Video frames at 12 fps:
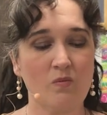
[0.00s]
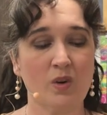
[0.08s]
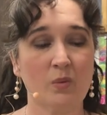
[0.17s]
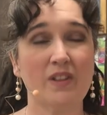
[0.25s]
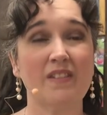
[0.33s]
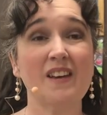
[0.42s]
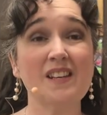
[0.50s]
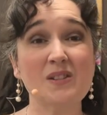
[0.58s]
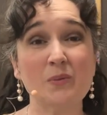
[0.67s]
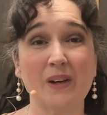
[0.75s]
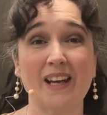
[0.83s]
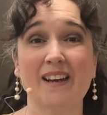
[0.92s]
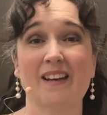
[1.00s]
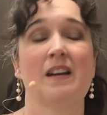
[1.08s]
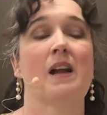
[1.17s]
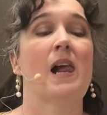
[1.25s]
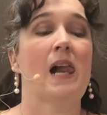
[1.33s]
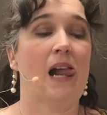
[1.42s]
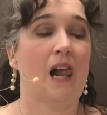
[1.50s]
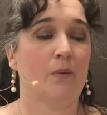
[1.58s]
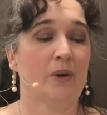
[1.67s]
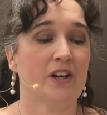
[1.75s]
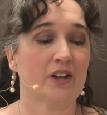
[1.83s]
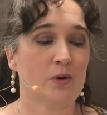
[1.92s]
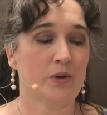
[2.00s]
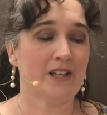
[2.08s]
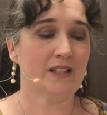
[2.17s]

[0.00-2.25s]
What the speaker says: Well, this week we are going